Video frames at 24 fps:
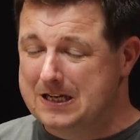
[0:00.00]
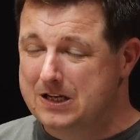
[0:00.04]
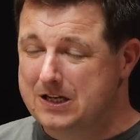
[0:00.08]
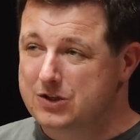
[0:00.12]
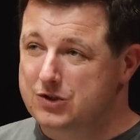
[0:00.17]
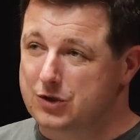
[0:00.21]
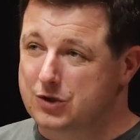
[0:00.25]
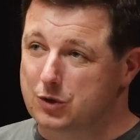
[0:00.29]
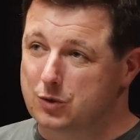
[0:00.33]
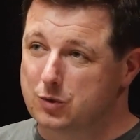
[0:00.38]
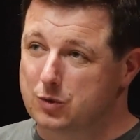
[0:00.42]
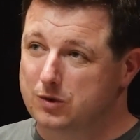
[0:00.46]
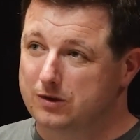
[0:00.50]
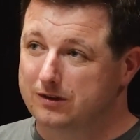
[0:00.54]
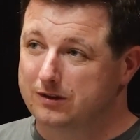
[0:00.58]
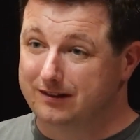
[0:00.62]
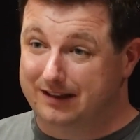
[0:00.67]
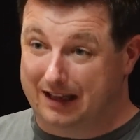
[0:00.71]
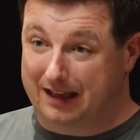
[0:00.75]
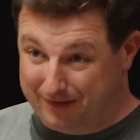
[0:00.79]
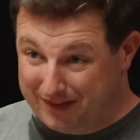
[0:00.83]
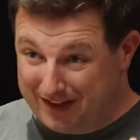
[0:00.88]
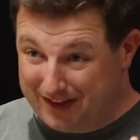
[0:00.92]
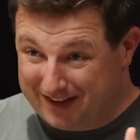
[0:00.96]
So
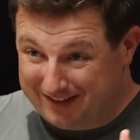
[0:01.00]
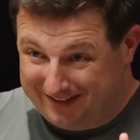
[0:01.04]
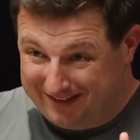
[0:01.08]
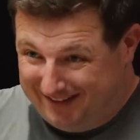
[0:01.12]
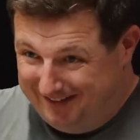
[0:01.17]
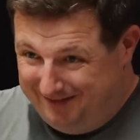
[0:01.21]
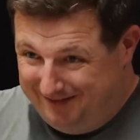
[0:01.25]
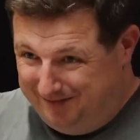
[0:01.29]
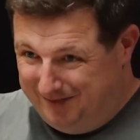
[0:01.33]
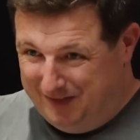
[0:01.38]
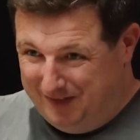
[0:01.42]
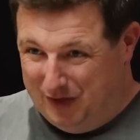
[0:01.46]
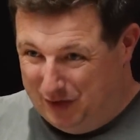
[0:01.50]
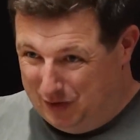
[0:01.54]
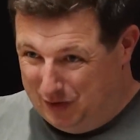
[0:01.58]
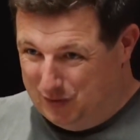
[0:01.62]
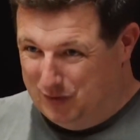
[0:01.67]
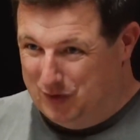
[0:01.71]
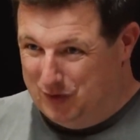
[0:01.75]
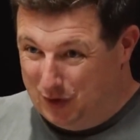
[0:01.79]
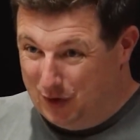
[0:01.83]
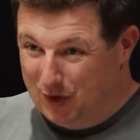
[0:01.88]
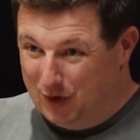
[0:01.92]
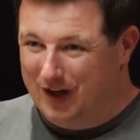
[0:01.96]
given that,
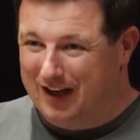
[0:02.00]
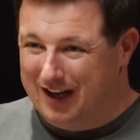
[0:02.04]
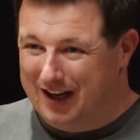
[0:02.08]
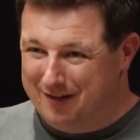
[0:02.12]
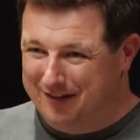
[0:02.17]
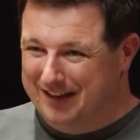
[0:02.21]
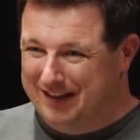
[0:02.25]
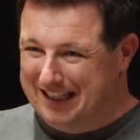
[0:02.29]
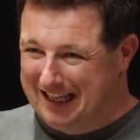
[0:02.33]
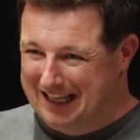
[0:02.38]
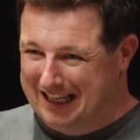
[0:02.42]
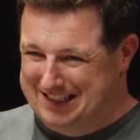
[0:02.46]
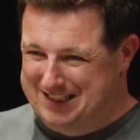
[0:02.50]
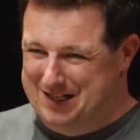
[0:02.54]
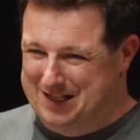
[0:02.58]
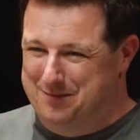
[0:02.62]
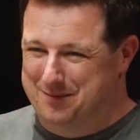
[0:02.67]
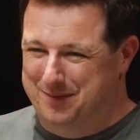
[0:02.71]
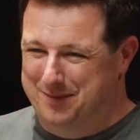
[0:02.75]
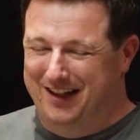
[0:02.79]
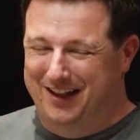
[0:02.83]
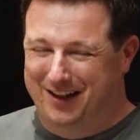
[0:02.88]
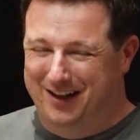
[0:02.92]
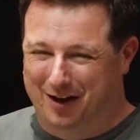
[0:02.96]
you're a living
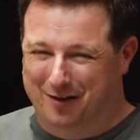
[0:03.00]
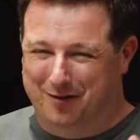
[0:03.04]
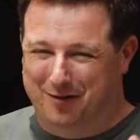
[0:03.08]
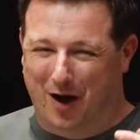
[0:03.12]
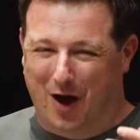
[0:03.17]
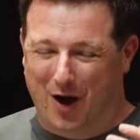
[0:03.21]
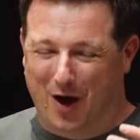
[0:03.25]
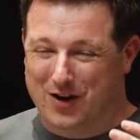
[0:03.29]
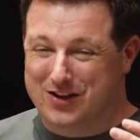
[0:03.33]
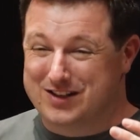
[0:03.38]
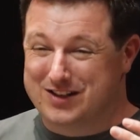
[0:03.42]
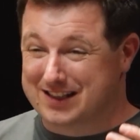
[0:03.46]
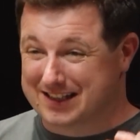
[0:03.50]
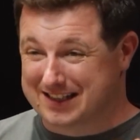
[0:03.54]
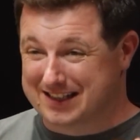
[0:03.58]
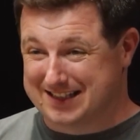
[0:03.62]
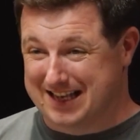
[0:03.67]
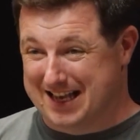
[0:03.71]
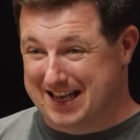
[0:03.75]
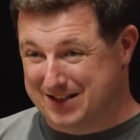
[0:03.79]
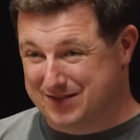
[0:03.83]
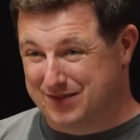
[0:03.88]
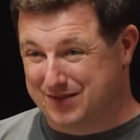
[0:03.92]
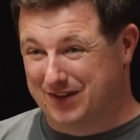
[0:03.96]
example of how
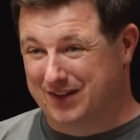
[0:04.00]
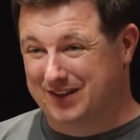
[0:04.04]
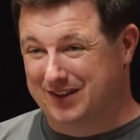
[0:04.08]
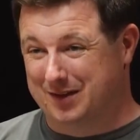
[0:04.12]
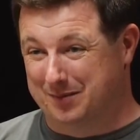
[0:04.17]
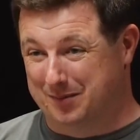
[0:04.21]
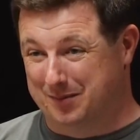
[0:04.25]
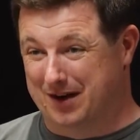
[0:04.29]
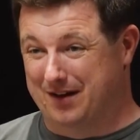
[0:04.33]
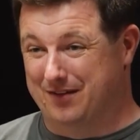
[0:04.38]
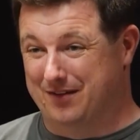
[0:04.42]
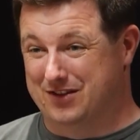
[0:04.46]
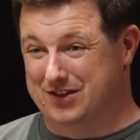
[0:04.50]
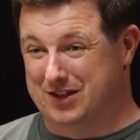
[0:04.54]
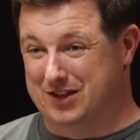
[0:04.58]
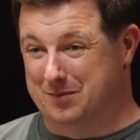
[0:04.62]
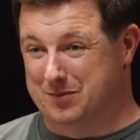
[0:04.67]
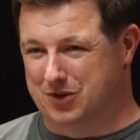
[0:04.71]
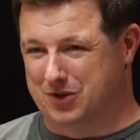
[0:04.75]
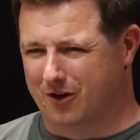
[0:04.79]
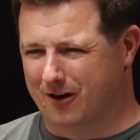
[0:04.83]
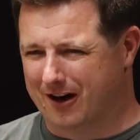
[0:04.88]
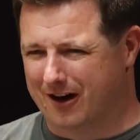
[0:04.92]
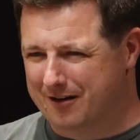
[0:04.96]
successful
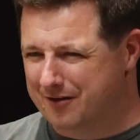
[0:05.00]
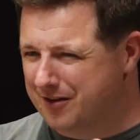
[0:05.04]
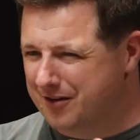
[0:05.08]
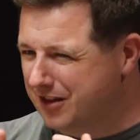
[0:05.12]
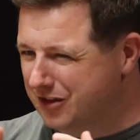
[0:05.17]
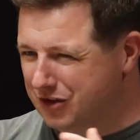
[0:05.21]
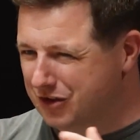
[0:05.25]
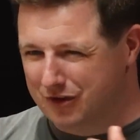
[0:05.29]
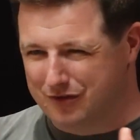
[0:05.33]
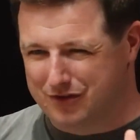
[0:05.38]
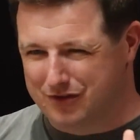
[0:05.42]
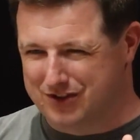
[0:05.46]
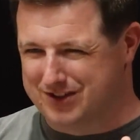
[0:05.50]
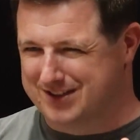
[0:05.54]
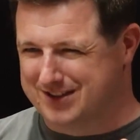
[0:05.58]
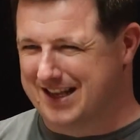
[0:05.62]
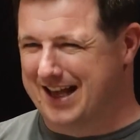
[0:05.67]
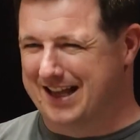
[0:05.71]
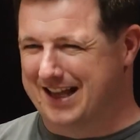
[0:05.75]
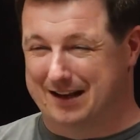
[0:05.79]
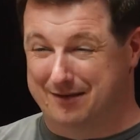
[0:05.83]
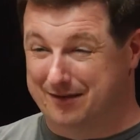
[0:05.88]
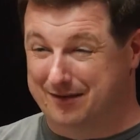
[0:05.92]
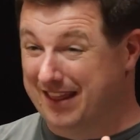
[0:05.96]
apprenticeships are, everything you've just
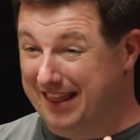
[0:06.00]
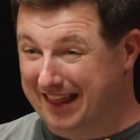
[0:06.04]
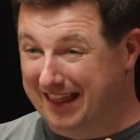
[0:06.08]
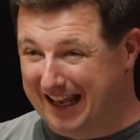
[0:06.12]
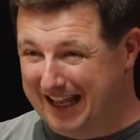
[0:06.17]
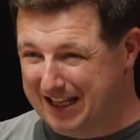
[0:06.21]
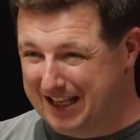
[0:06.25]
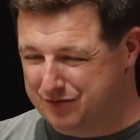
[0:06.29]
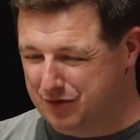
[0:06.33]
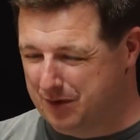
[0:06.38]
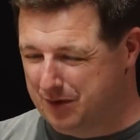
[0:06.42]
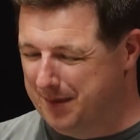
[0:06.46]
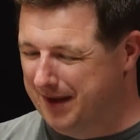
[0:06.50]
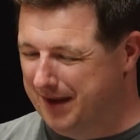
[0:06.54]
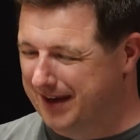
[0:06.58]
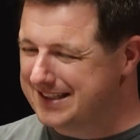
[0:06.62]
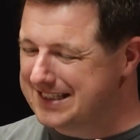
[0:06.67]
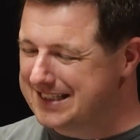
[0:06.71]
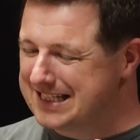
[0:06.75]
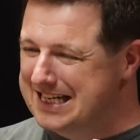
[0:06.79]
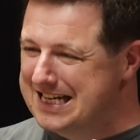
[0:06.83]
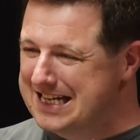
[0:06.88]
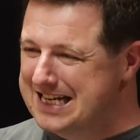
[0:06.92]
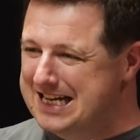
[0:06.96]
said, even in the last few minutes,
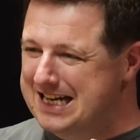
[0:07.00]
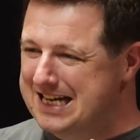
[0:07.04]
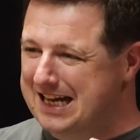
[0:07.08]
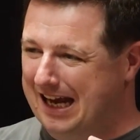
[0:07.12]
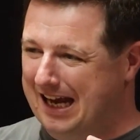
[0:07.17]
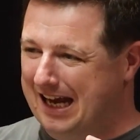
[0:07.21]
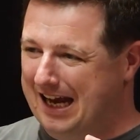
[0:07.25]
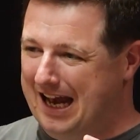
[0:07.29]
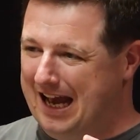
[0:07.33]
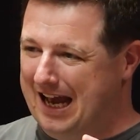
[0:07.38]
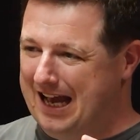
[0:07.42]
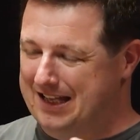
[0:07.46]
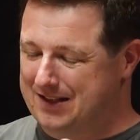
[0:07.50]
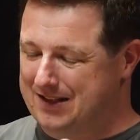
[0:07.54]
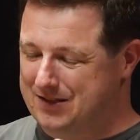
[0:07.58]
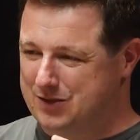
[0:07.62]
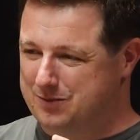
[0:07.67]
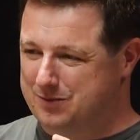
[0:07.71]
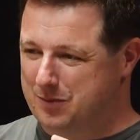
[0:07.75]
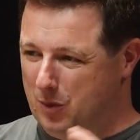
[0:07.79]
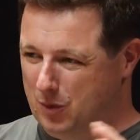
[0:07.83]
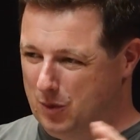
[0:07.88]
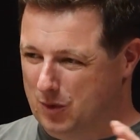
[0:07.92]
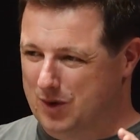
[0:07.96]
has
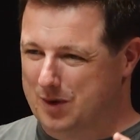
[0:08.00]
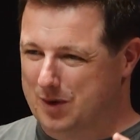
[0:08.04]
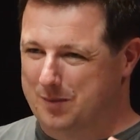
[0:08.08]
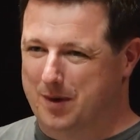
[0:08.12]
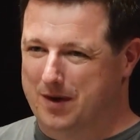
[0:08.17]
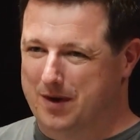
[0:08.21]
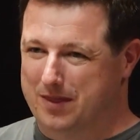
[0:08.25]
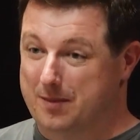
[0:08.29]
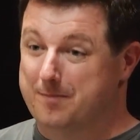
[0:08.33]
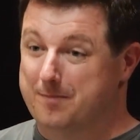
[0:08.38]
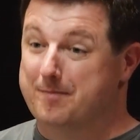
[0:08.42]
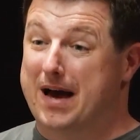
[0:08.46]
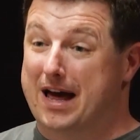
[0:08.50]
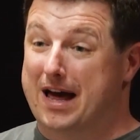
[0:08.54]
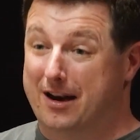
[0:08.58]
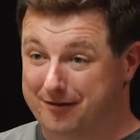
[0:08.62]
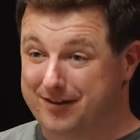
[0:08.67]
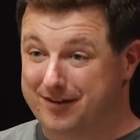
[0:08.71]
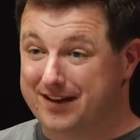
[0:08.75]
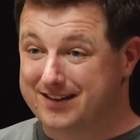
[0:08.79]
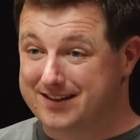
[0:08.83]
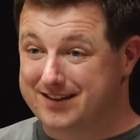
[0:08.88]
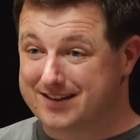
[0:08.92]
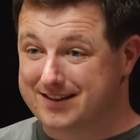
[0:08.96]
spoken about the
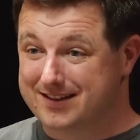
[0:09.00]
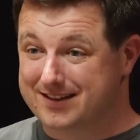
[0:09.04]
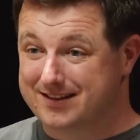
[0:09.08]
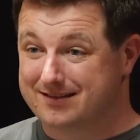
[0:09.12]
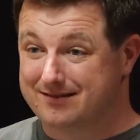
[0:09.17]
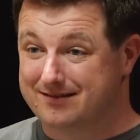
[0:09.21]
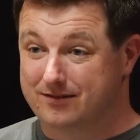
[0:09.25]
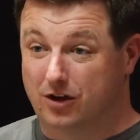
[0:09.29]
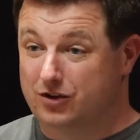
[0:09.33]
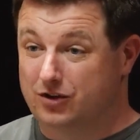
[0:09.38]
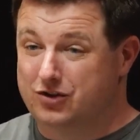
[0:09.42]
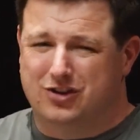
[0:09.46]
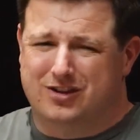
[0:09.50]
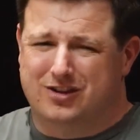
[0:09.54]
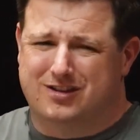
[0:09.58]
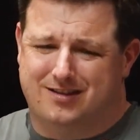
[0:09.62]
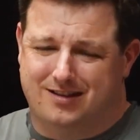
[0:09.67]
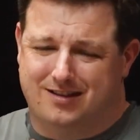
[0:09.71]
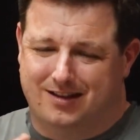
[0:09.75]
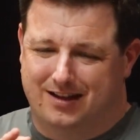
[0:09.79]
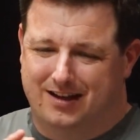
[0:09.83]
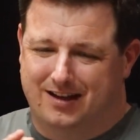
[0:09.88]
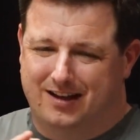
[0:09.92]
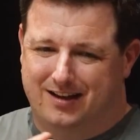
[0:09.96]
benefits, not
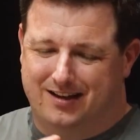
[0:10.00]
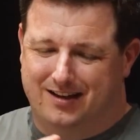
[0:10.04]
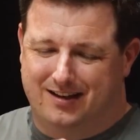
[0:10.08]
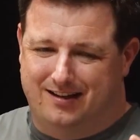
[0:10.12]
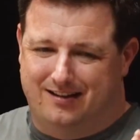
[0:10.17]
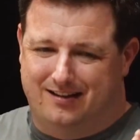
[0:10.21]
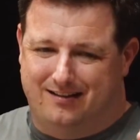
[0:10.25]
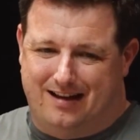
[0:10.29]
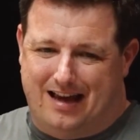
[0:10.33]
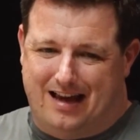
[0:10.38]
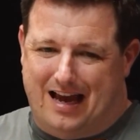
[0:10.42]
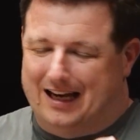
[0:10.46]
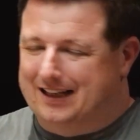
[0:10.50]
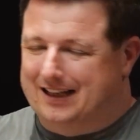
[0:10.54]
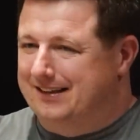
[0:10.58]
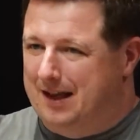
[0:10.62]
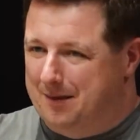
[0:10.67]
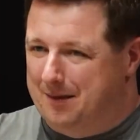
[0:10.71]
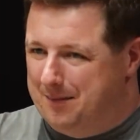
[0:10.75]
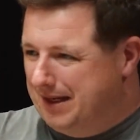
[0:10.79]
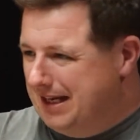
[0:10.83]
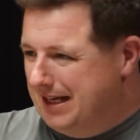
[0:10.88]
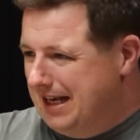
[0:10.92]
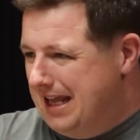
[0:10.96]
just
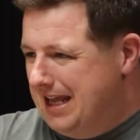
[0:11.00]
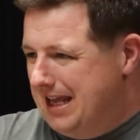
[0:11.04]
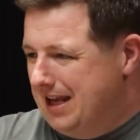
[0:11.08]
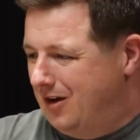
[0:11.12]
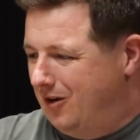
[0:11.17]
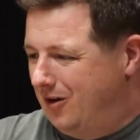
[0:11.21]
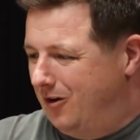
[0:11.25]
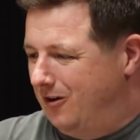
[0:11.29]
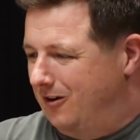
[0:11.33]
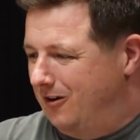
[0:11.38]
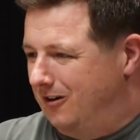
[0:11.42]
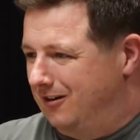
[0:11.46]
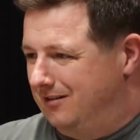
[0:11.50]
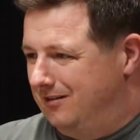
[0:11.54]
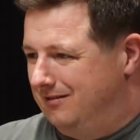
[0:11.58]
academically or